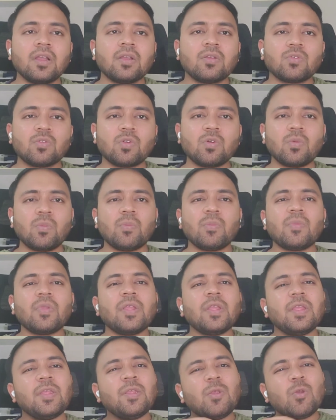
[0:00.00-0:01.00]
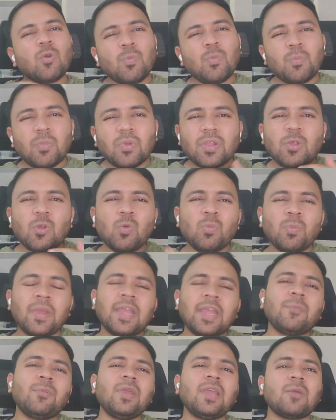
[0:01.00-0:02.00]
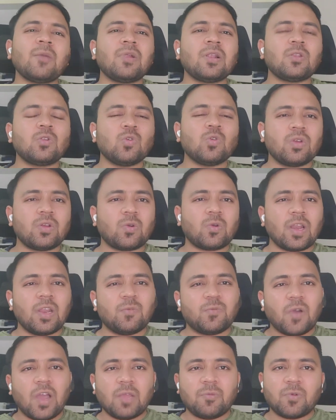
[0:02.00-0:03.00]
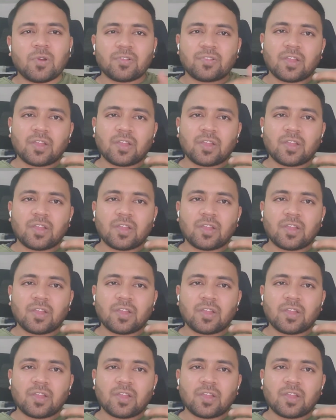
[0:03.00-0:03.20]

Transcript: So you may be able to qualify for